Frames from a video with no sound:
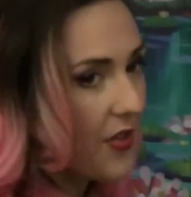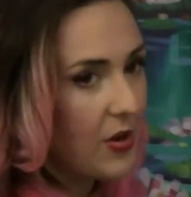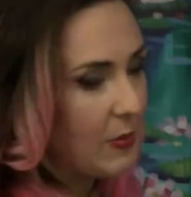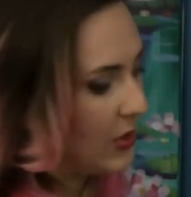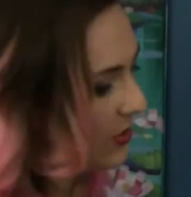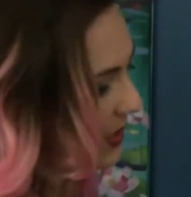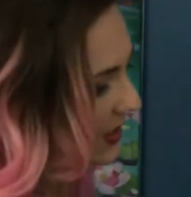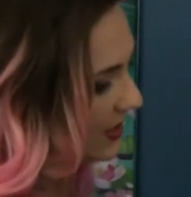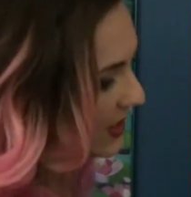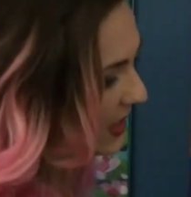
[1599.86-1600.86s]
other
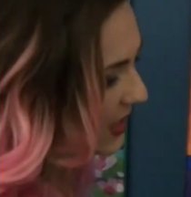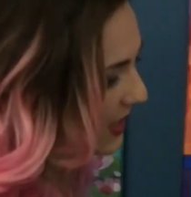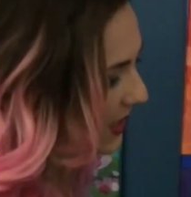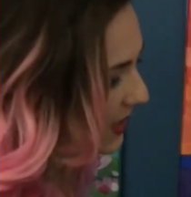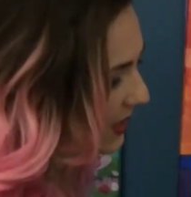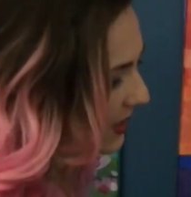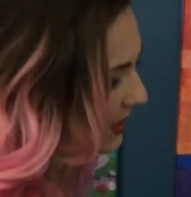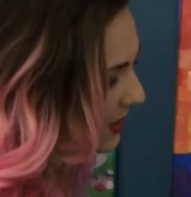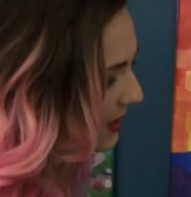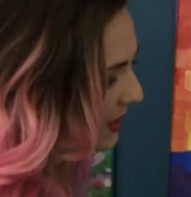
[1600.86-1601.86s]
buildings in here.
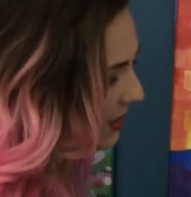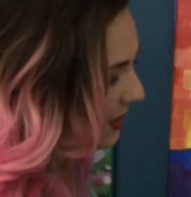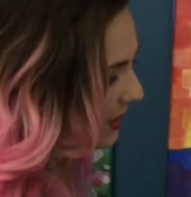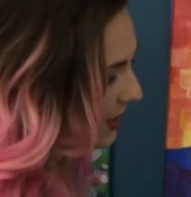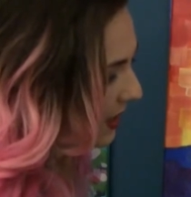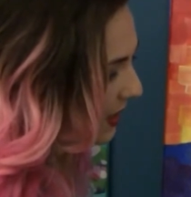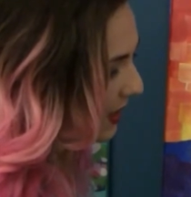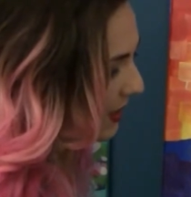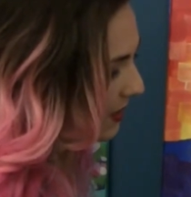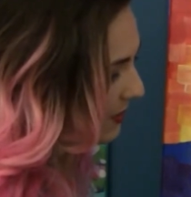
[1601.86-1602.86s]

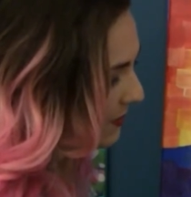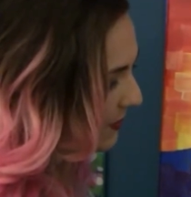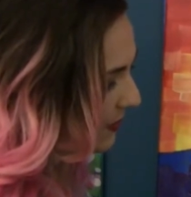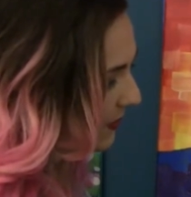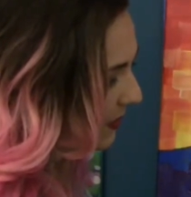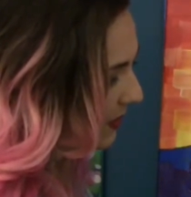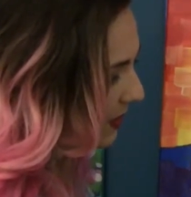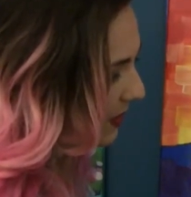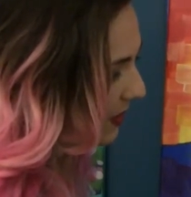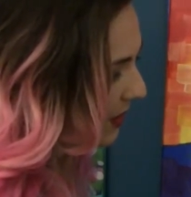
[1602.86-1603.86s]

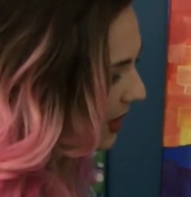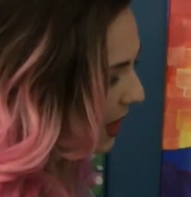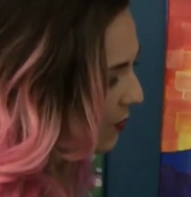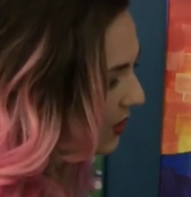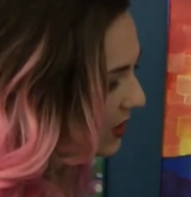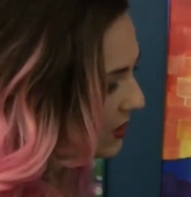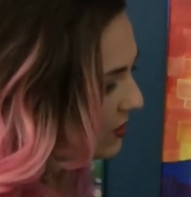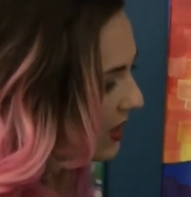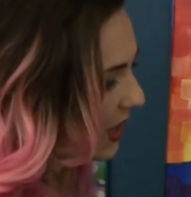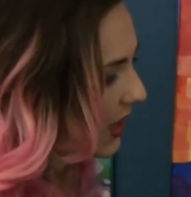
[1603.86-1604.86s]
And we're going to
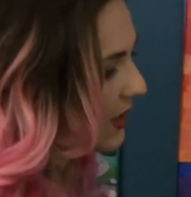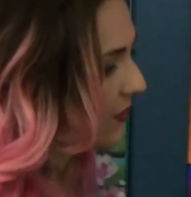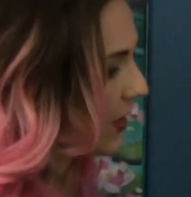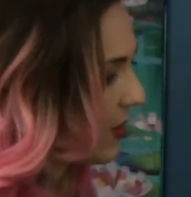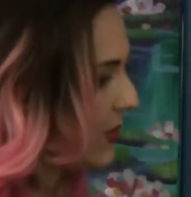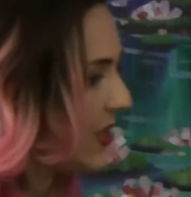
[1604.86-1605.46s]
do that kind of like we